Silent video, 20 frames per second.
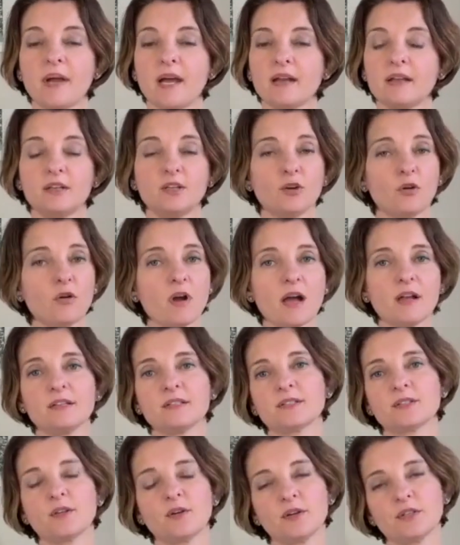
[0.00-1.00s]
and Johan
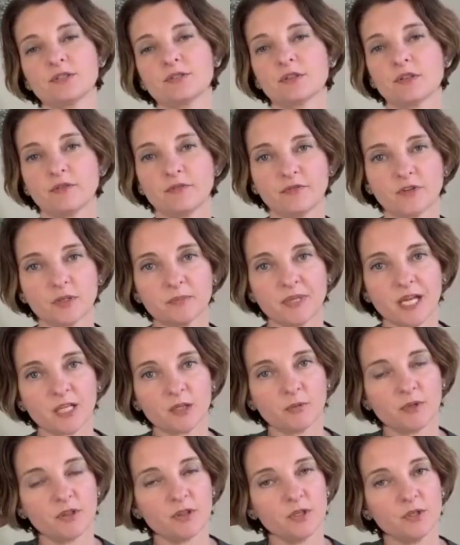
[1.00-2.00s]
is going to confirm
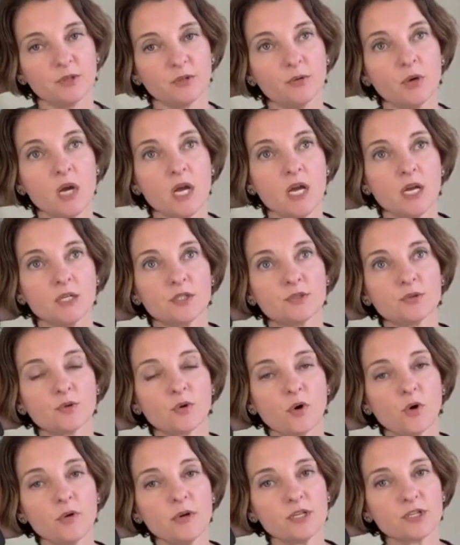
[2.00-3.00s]
that with you, to
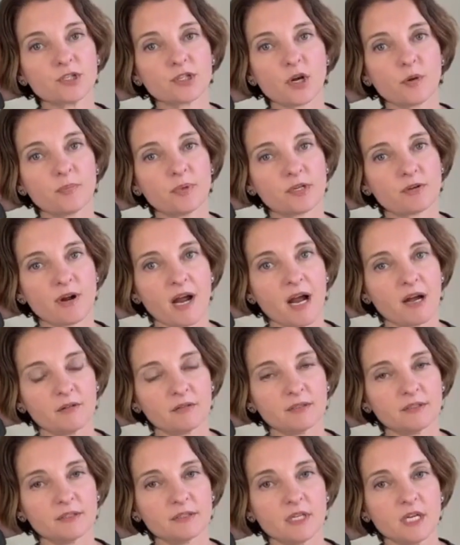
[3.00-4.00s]
always shop
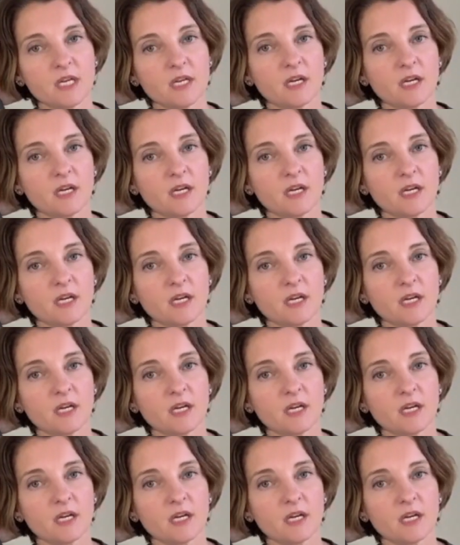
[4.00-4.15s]
around.